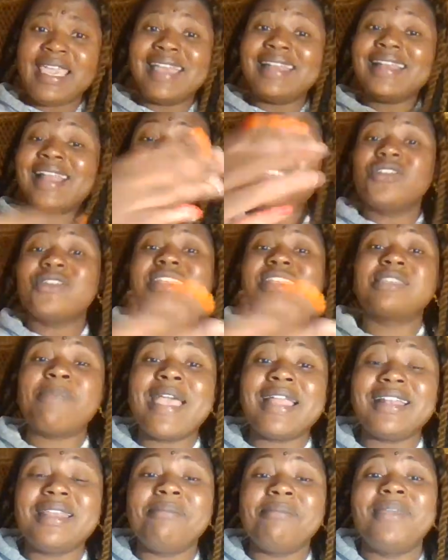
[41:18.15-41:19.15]
and now you're
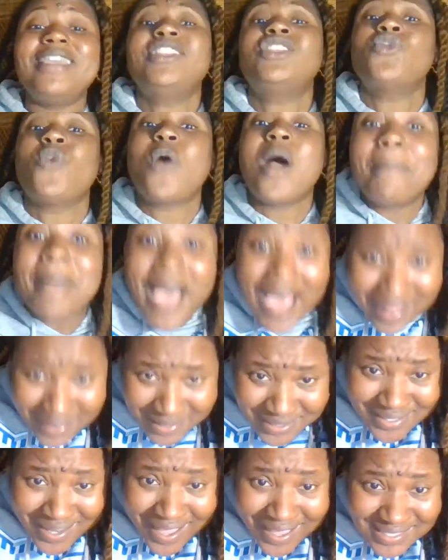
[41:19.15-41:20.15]
expecting me to
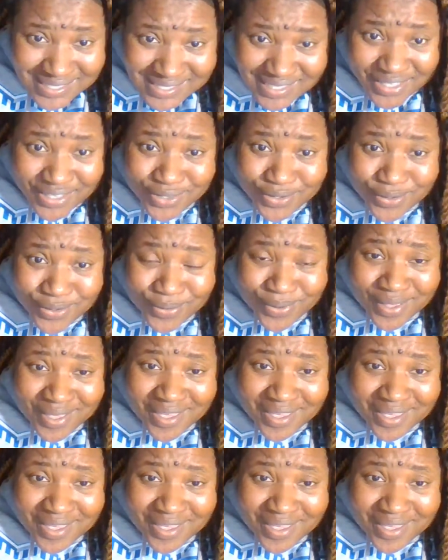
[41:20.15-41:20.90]
apologize to you?